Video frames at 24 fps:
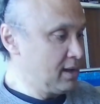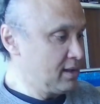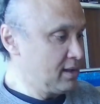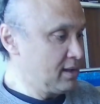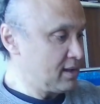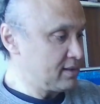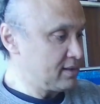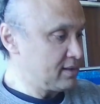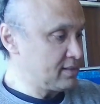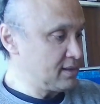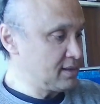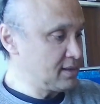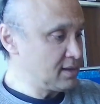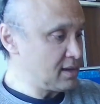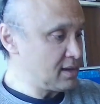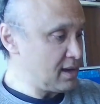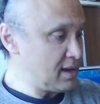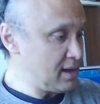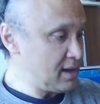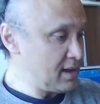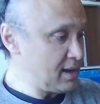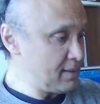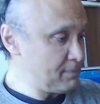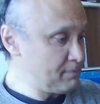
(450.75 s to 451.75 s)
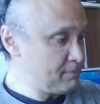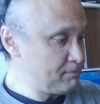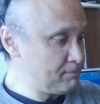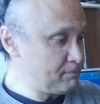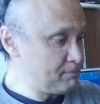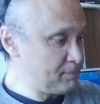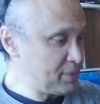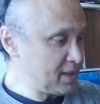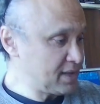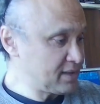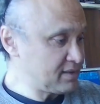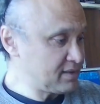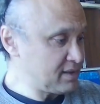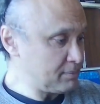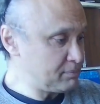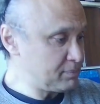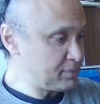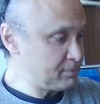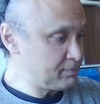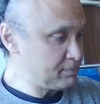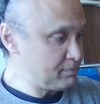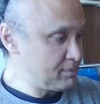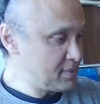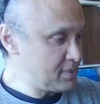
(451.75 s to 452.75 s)
I think I picked up
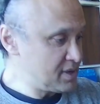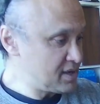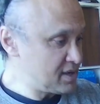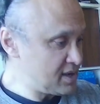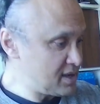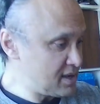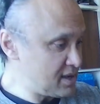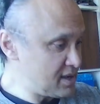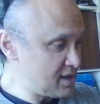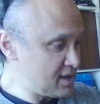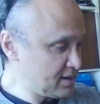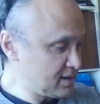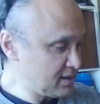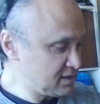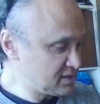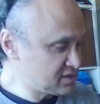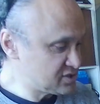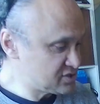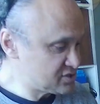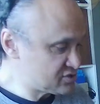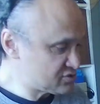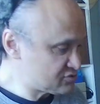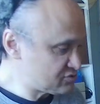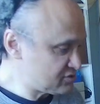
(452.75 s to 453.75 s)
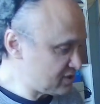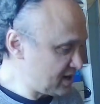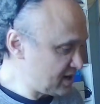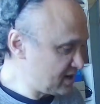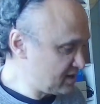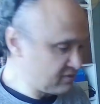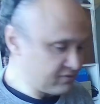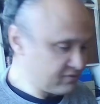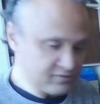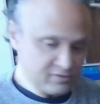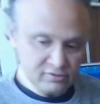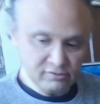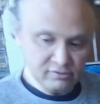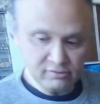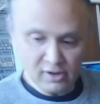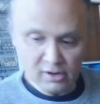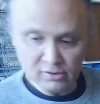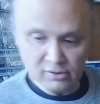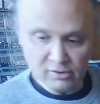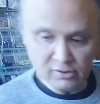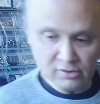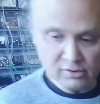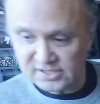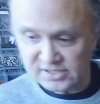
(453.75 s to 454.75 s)
a little strain of
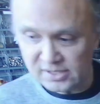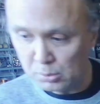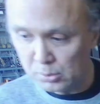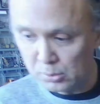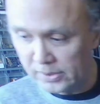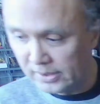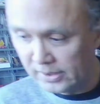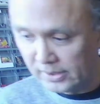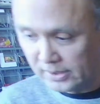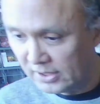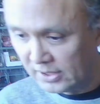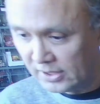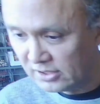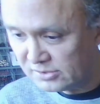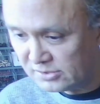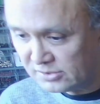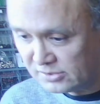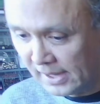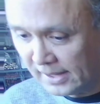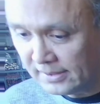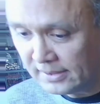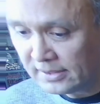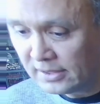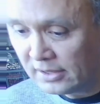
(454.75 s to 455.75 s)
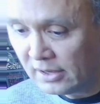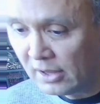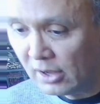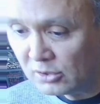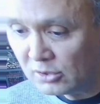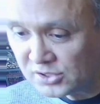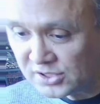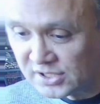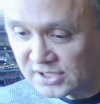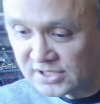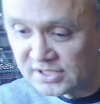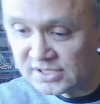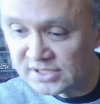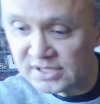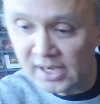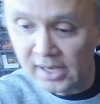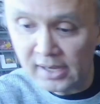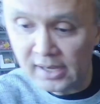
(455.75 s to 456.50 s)
Corona somewhere, because my nose is